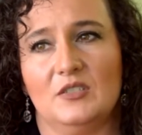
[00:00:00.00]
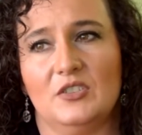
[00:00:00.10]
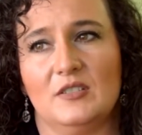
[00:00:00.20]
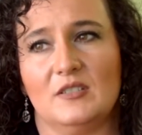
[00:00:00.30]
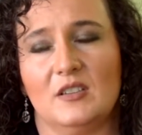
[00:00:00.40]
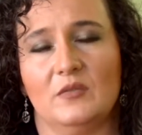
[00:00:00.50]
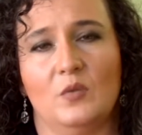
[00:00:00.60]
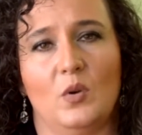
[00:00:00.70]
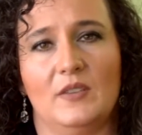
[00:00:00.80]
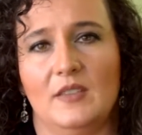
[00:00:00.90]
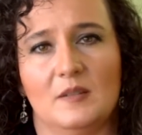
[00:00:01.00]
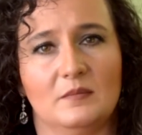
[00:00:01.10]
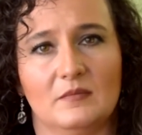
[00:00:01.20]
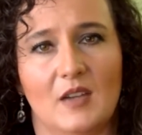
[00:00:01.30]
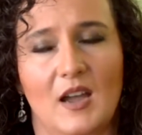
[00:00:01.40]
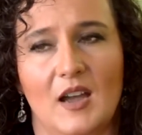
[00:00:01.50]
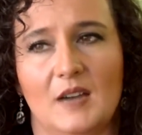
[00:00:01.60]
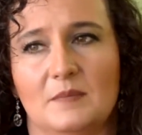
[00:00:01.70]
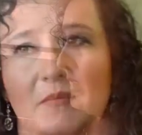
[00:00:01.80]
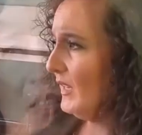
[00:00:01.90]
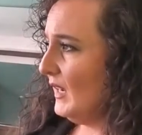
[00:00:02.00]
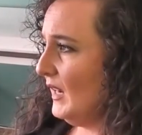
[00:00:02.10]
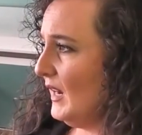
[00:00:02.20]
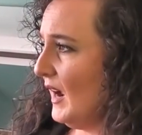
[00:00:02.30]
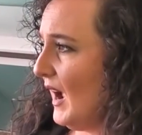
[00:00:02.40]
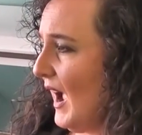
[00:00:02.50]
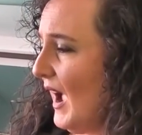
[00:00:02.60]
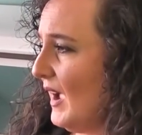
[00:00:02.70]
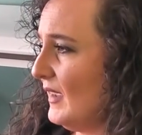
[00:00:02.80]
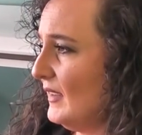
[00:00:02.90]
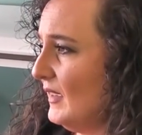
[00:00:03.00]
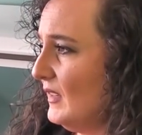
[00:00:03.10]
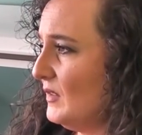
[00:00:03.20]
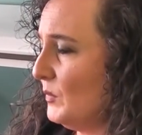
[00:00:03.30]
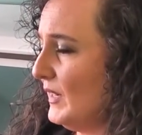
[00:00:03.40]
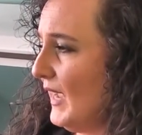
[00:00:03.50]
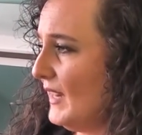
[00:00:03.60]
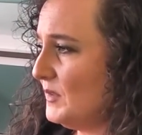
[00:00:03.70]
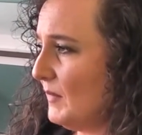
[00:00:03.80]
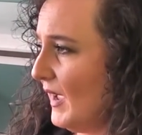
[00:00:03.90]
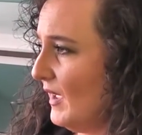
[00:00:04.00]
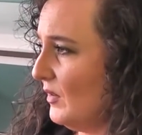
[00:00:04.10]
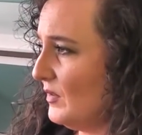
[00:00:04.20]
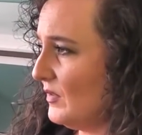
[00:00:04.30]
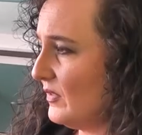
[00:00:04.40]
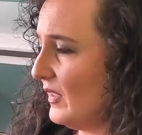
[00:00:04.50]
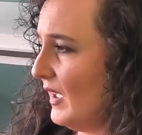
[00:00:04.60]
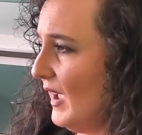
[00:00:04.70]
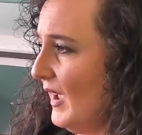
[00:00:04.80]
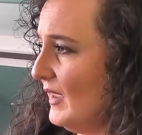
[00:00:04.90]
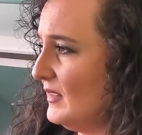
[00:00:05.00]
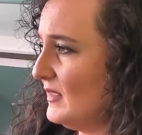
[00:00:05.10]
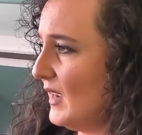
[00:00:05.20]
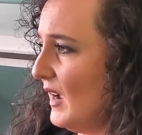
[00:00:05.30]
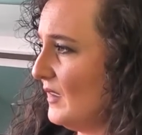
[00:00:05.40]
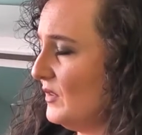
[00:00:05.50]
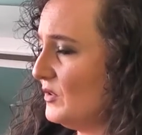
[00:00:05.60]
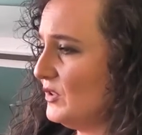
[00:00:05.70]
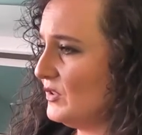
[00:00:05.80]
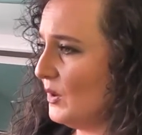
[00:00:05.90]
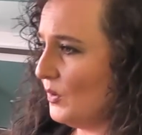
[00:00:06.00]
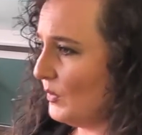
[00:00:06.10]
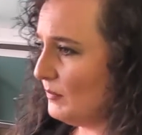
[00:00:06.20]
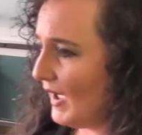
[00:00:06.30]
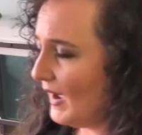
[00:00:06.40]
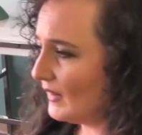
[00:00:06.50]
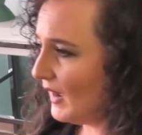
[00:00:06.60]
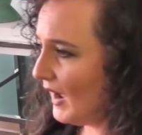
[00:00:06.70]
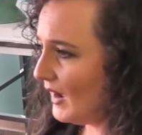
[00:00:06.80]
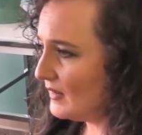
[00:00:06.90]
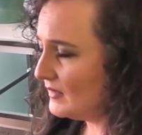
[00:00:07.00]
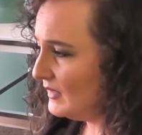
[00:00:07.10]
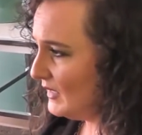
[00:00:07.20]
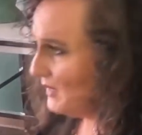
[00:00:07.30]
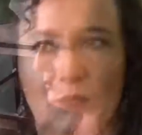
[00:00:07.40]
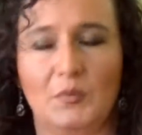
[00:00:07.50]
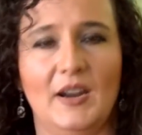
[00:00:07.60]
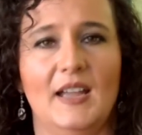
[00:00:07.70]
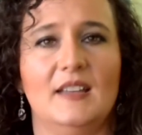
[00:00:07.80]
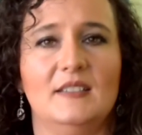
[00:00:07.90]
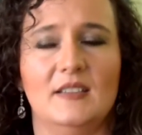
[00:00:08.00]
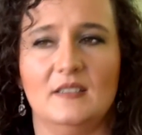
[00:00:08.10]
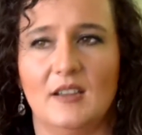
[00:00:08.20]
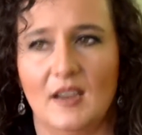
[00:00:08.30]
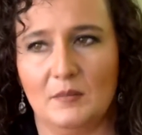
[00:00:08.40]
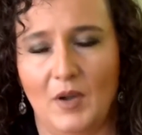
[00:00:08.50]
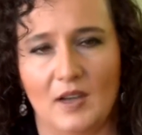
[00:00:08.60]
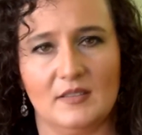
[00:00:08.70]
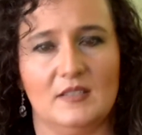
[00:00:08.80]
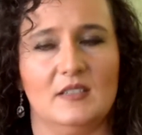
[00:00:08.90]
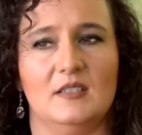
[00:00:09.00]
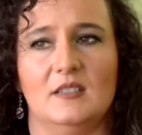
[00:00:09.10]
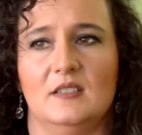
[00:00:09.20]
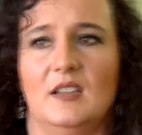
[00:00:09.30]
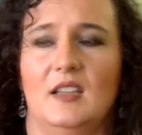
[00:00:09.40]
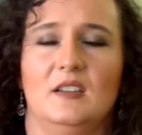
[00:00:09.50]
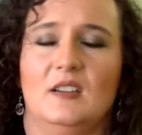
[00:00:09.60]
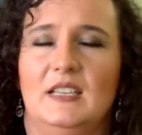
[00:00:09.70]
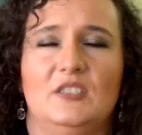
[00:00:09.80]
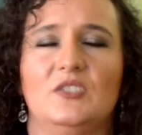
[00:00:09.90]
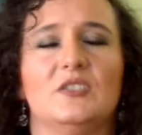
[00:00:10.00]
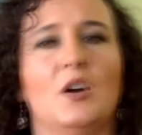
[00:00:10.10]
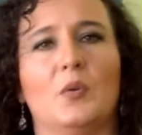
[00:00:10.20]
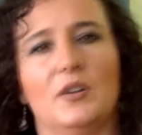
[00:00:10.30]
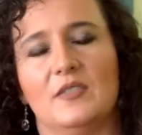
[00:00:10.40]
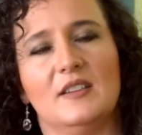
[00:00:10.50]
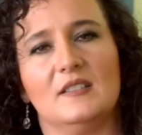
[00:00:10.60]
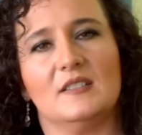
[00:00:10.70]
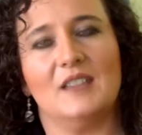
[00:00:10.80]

Just avoid them. I regained my health, and there's just no going back. Bread and pasta, and it's just not worth it.